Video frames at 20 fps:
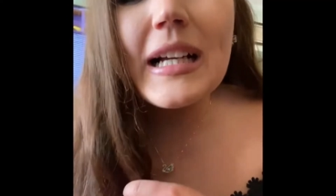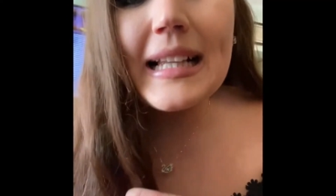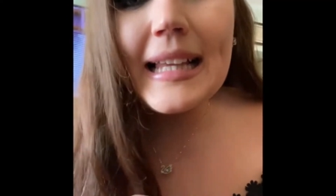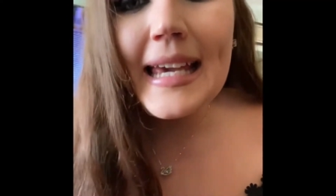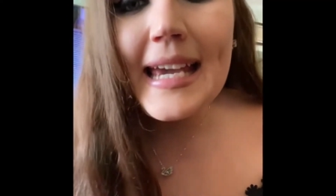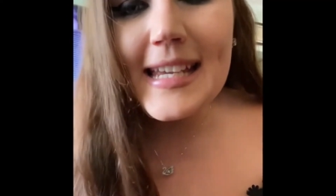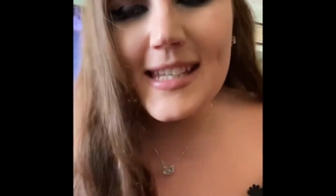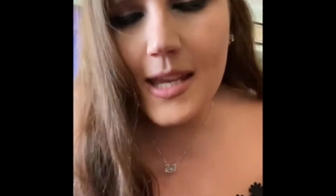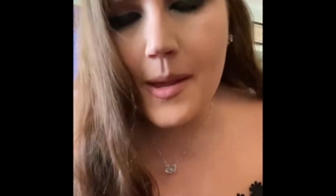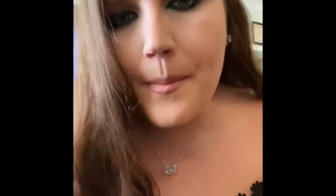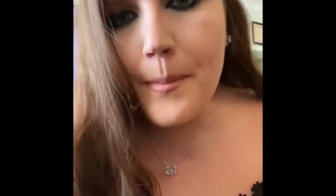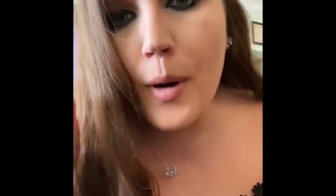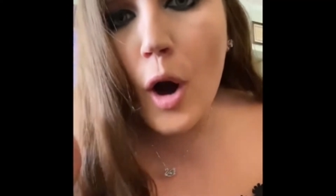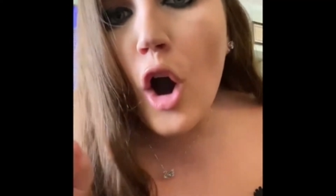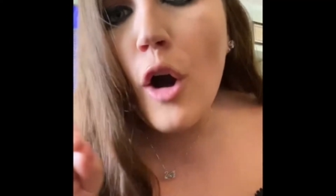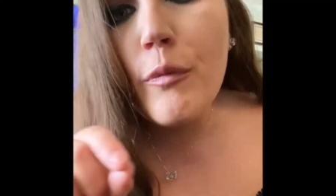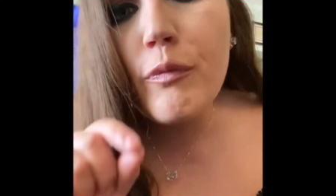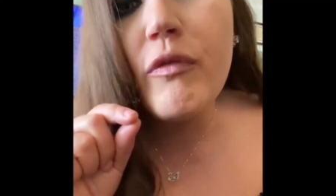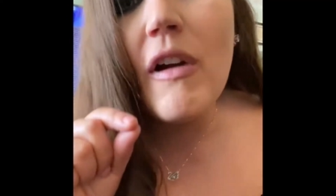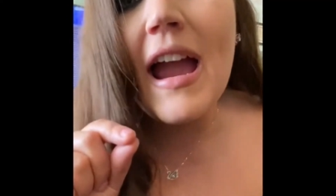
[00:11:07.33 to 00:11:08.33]
Clayton
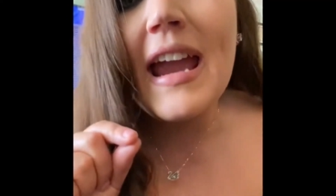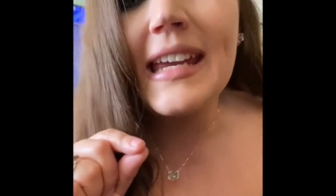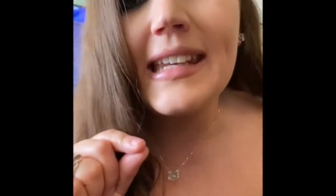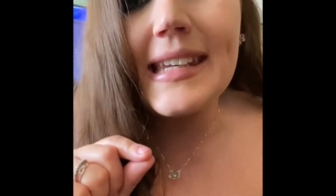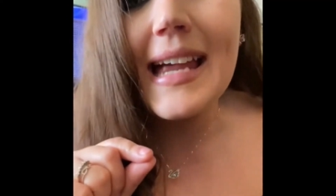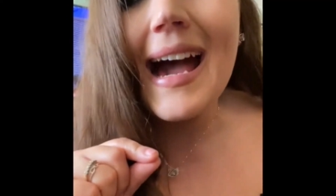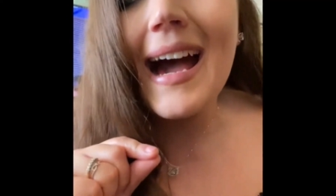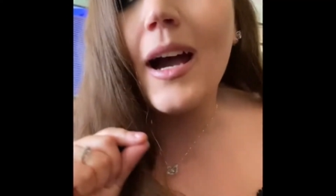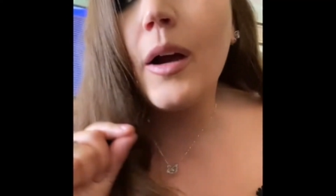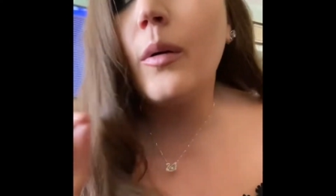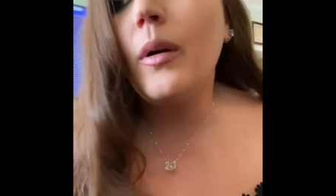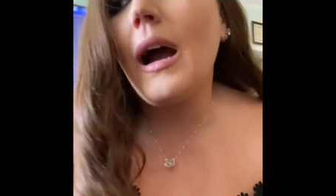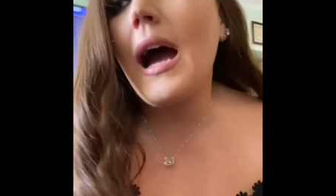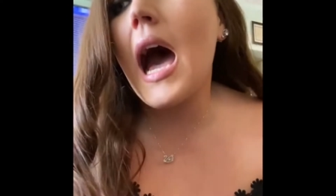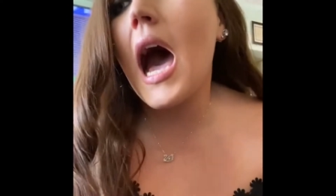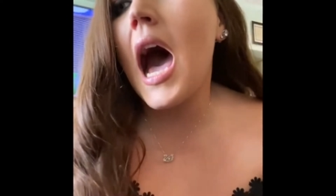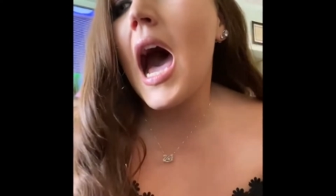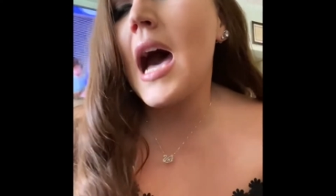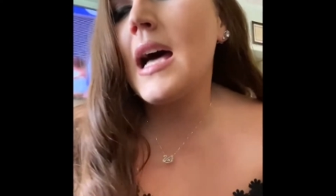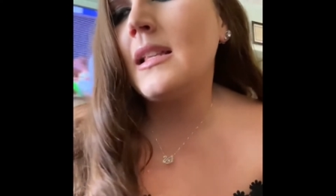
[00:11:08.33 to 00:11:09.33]
Pub right now
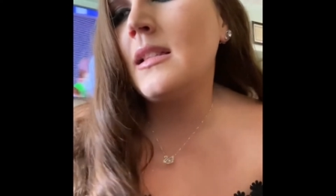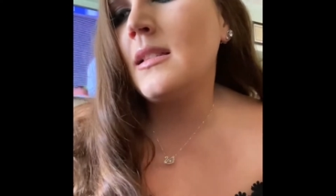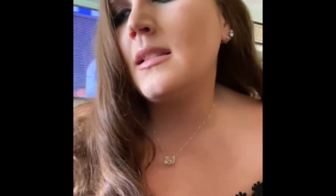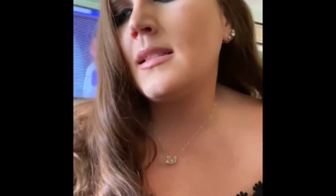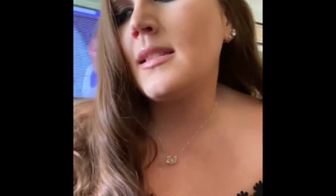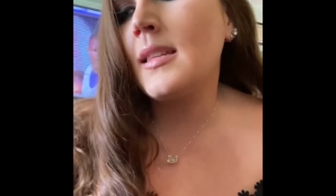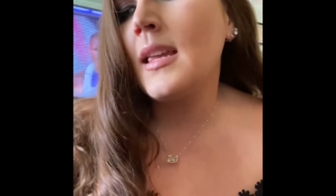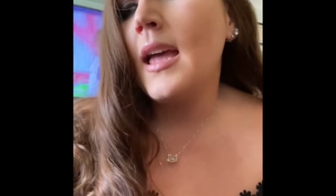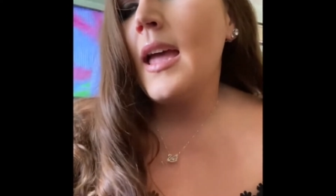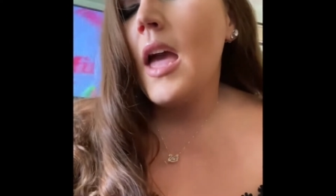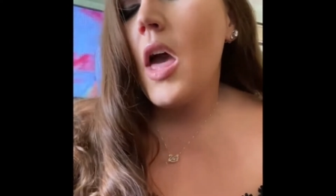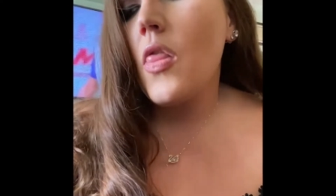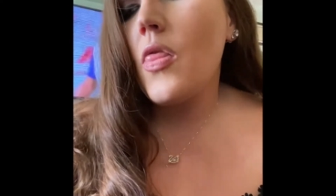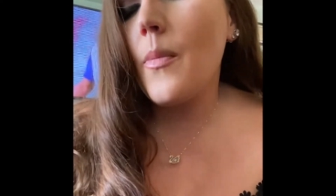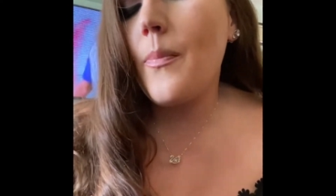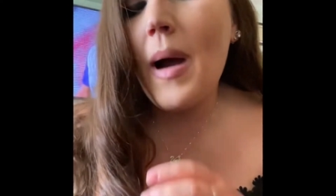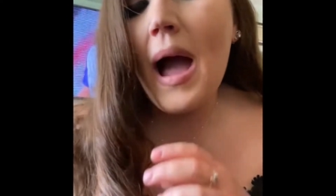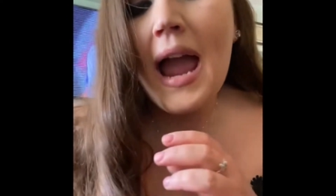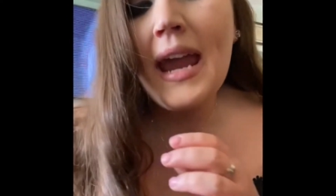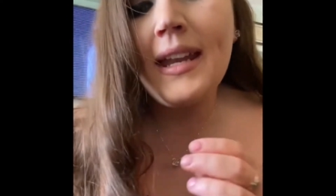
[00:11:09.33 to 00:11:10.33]
and
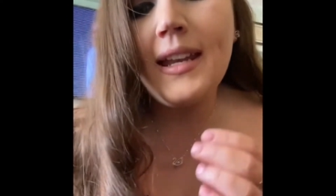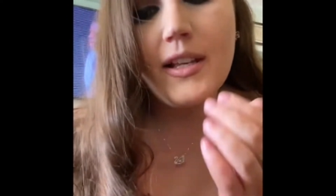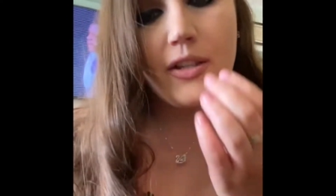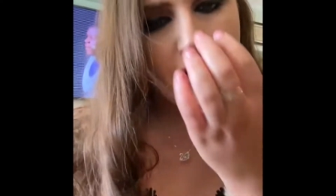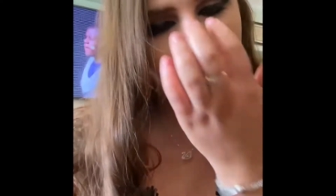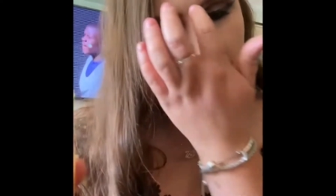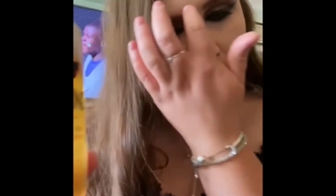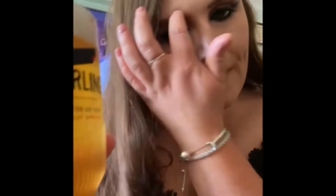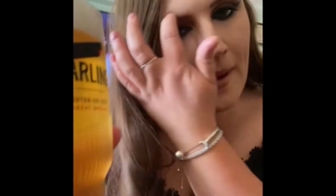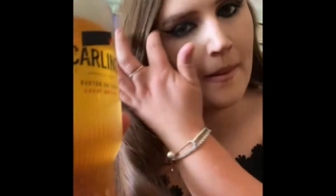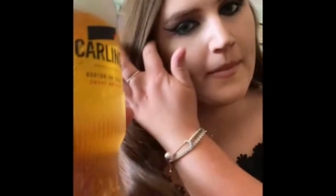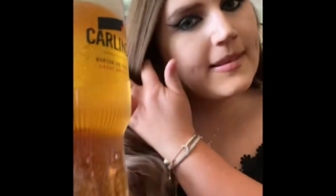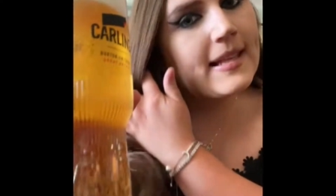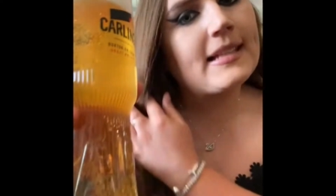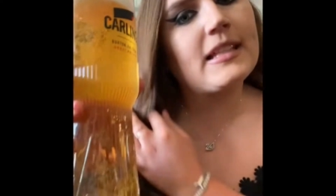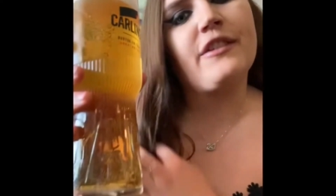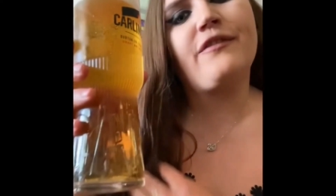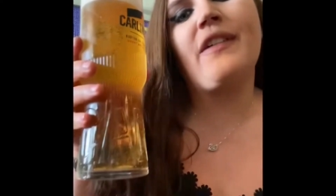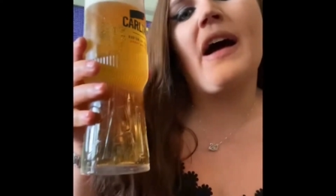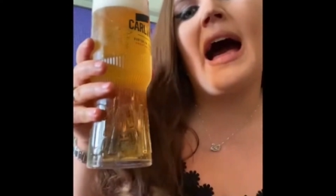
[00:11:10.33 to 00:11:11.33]
the pint is 2 pounds
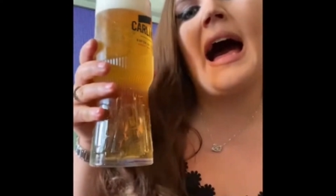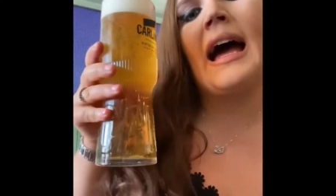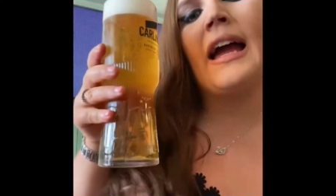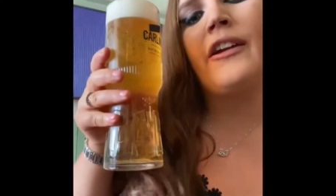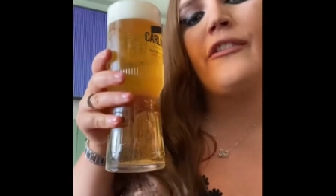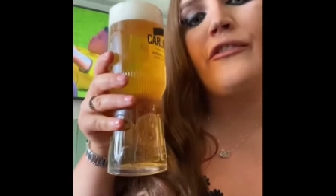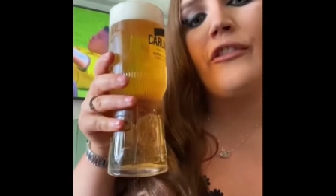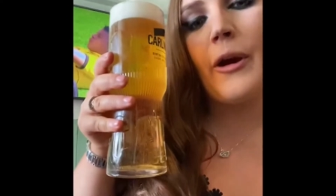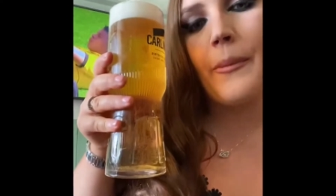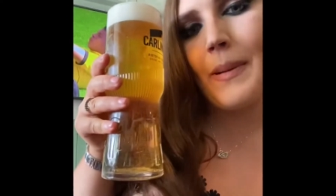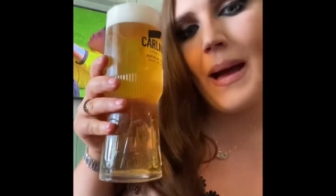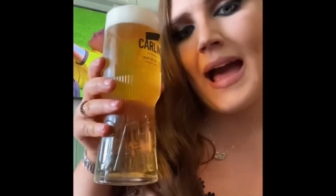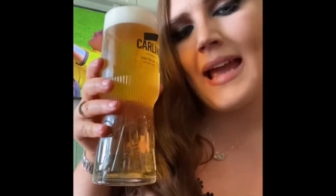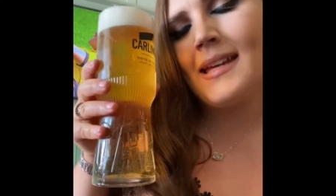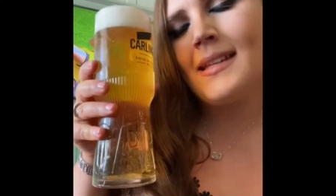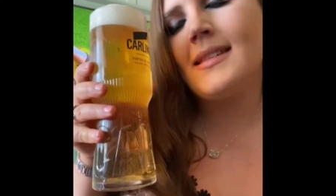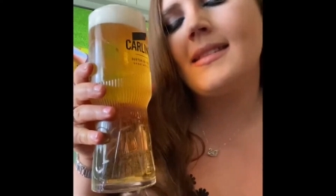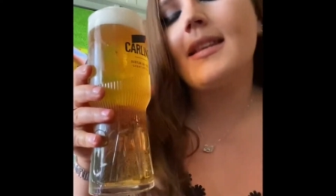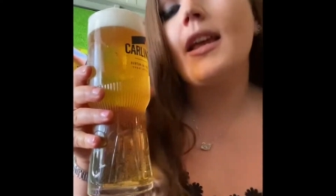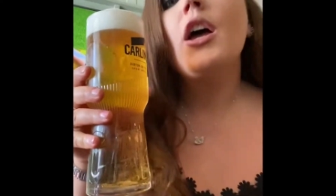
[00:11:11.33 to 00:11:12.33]
fifty five for a
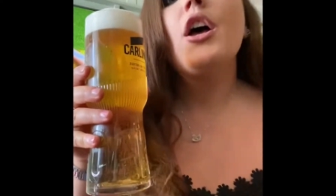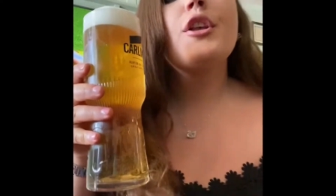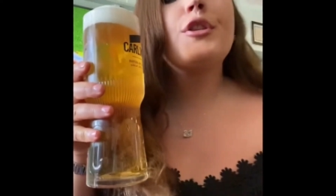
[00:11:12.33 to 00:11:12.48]
pint.